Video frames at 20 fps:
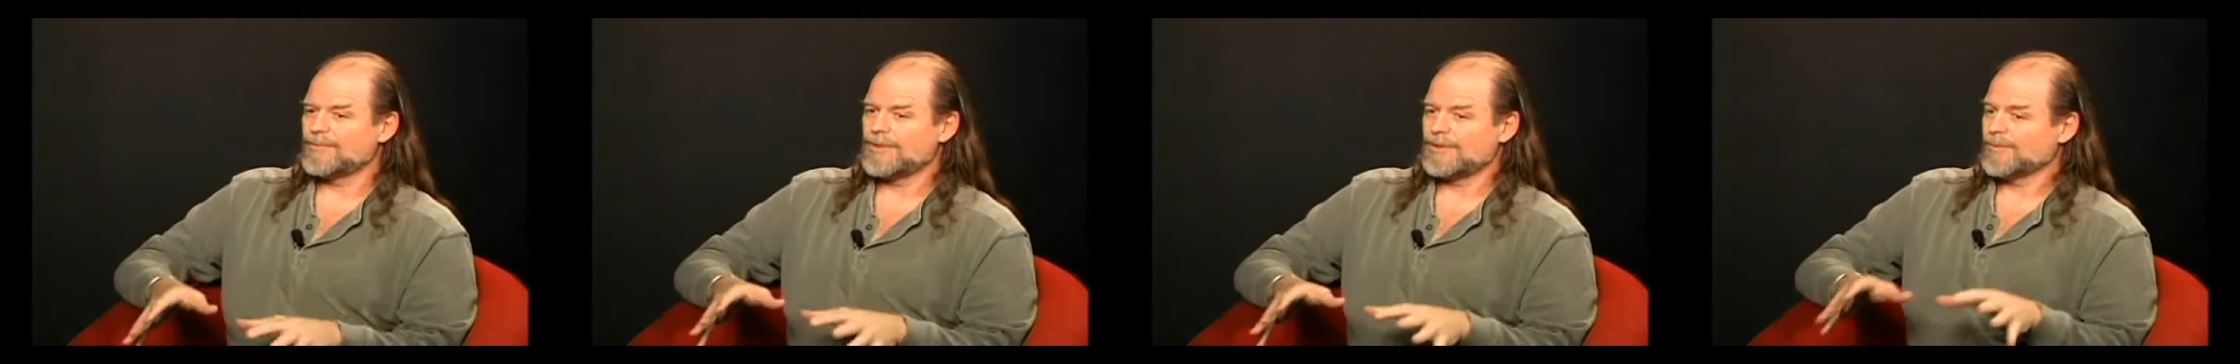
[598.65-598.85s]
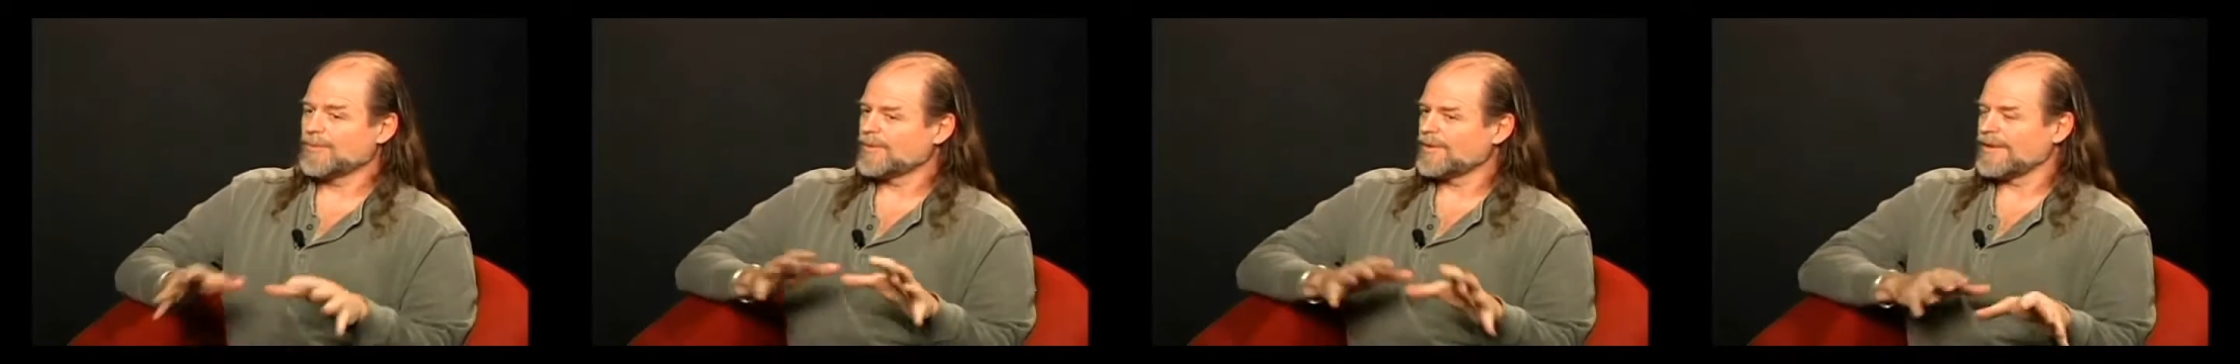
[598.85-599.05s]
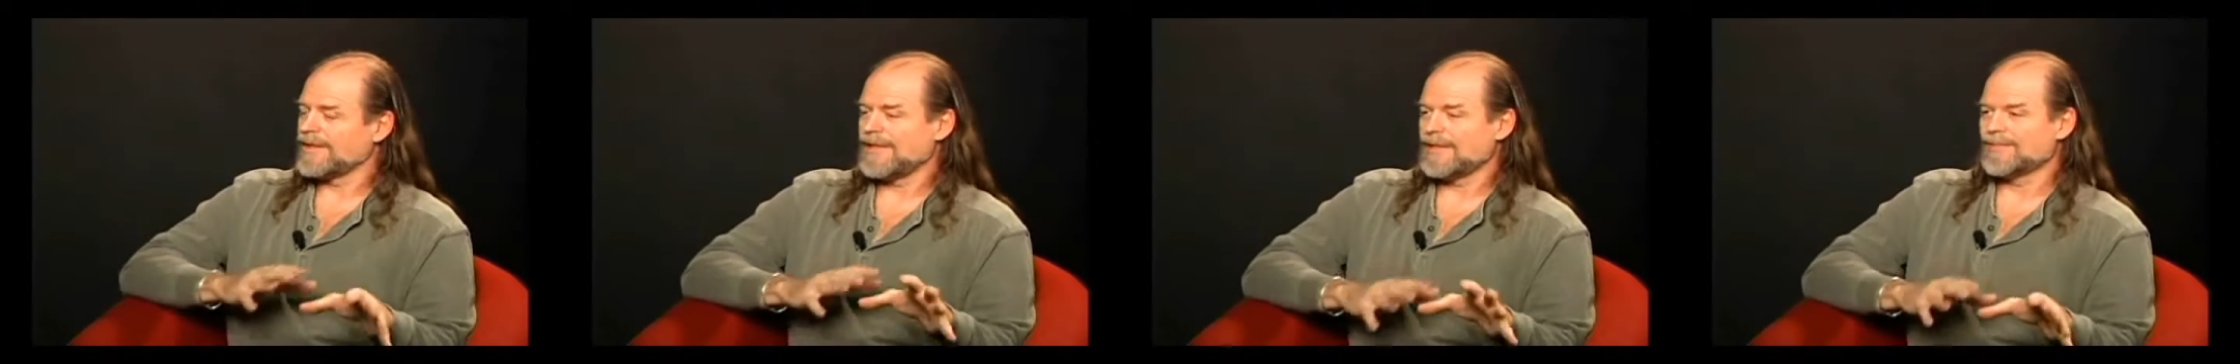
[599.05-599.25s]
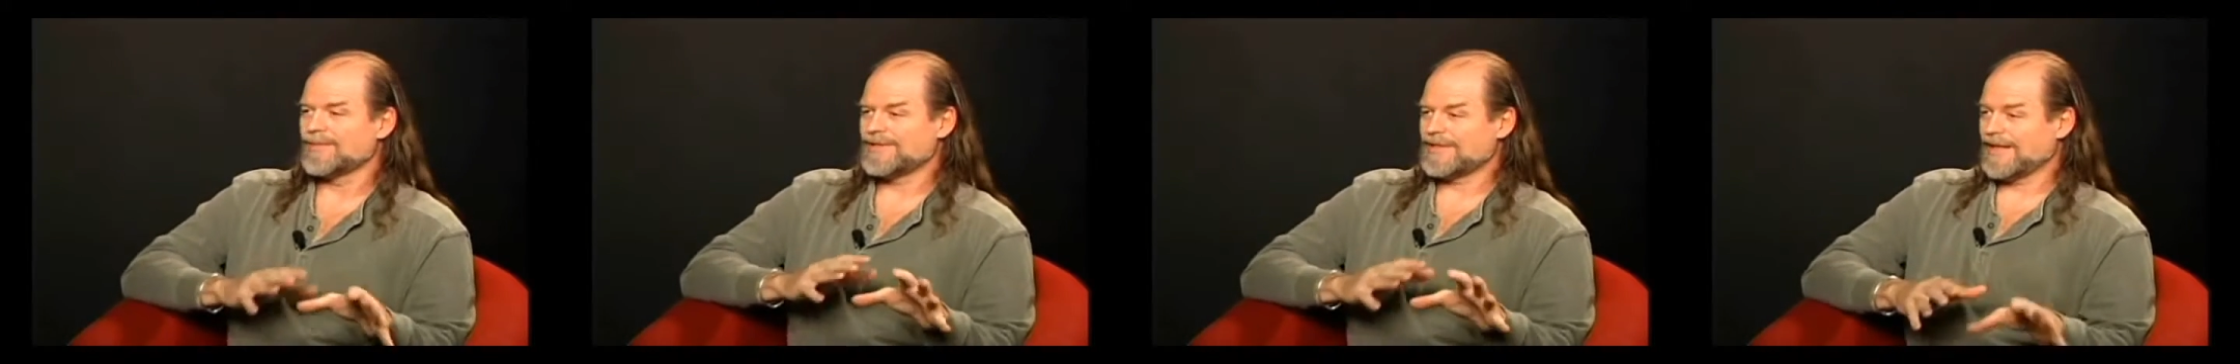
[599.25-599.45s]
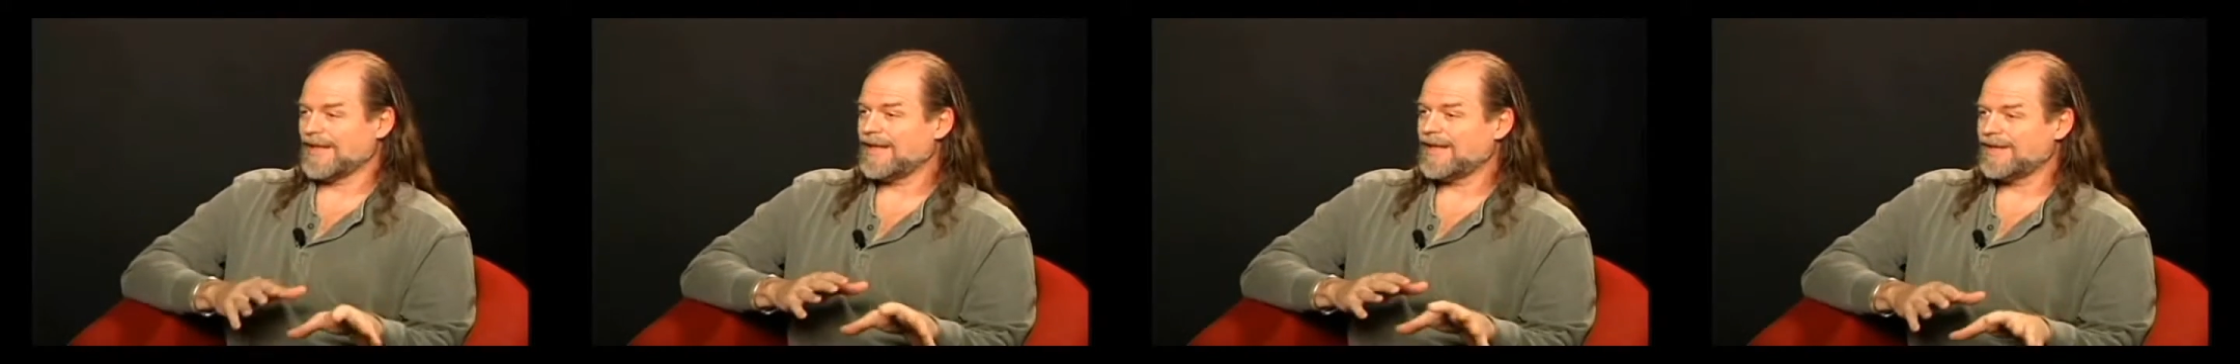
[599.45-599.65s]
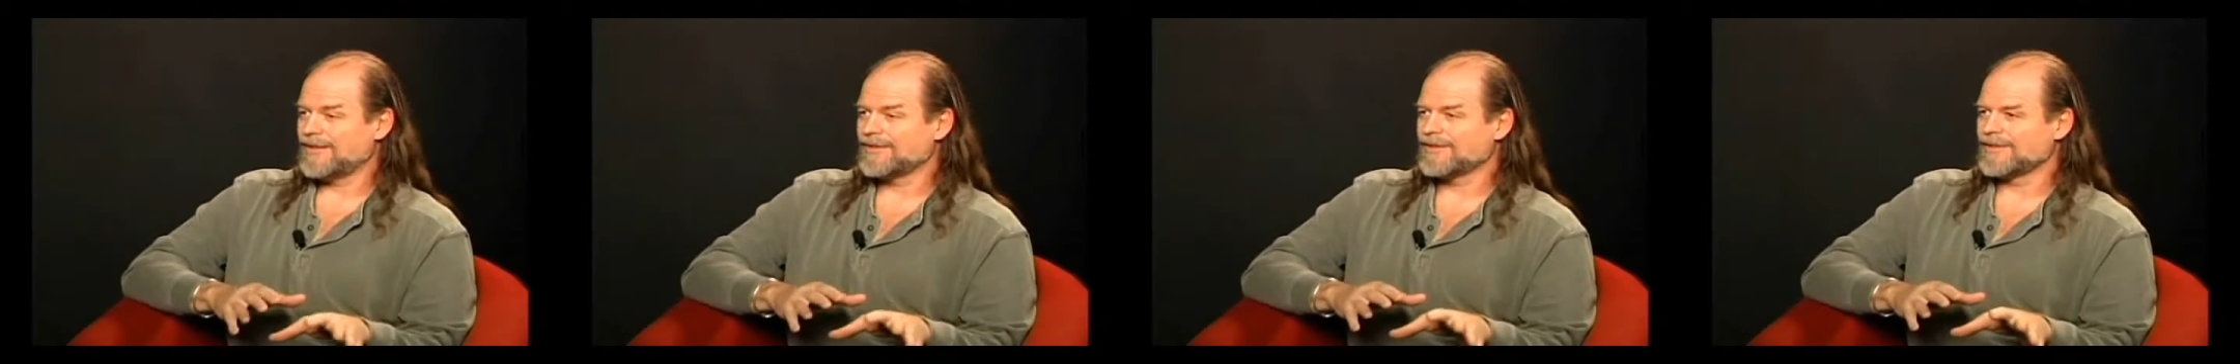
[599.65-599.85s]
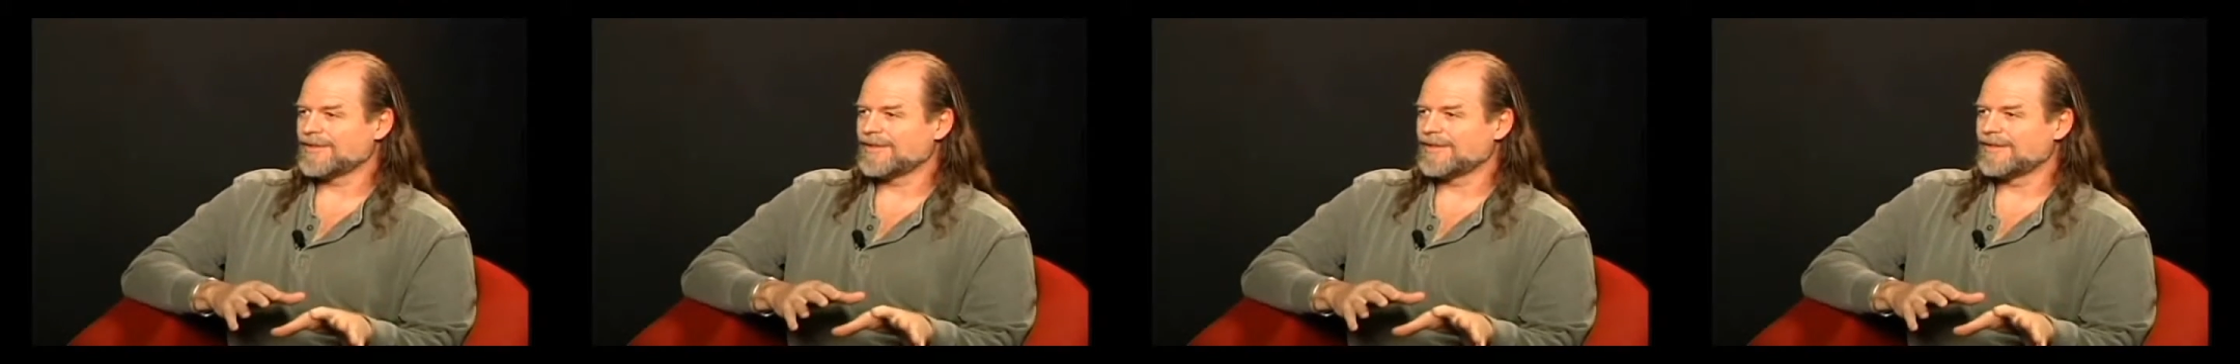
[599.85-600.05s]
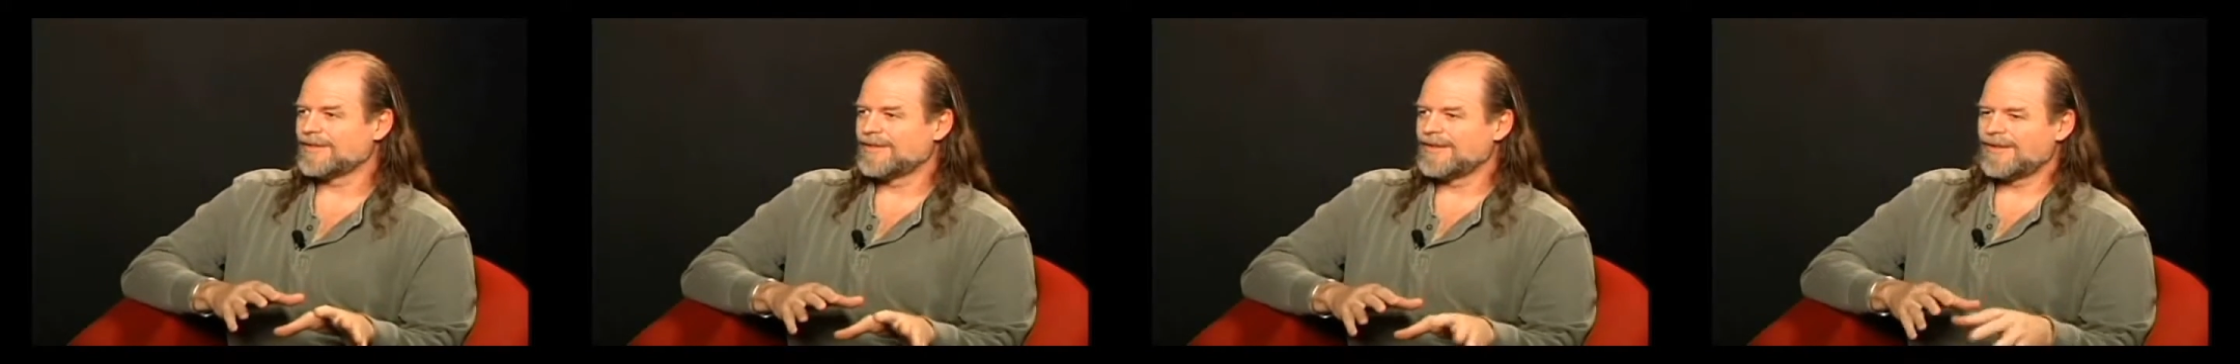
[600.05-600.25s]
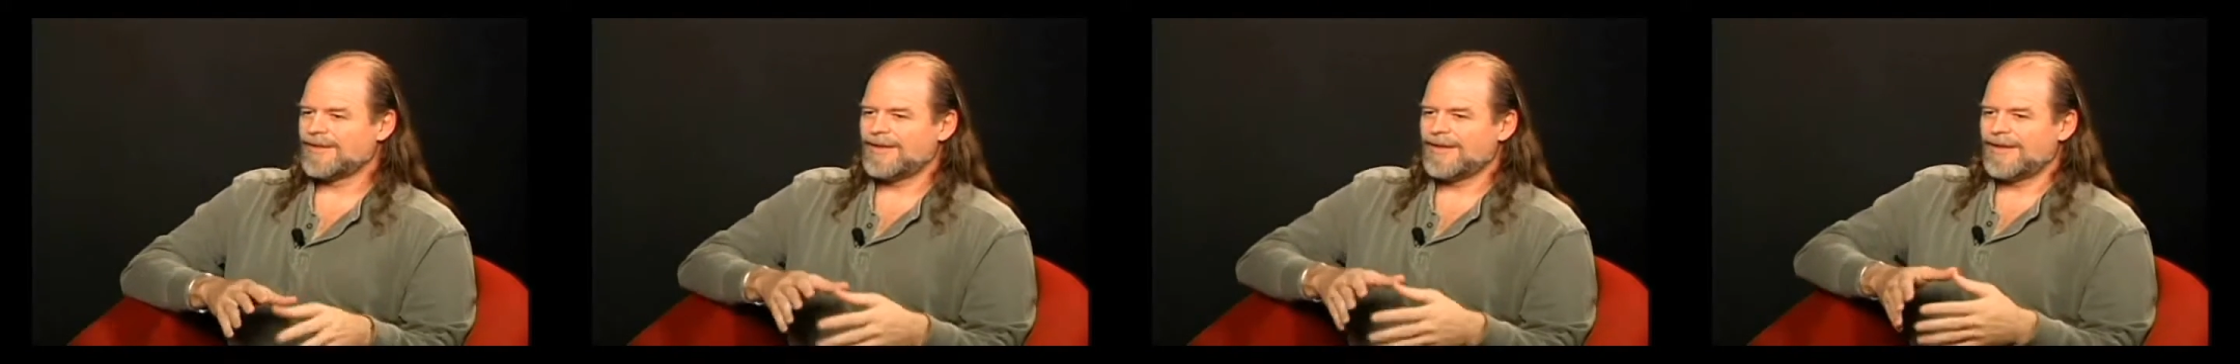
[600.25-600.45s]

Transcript: when we weren't able to handle it.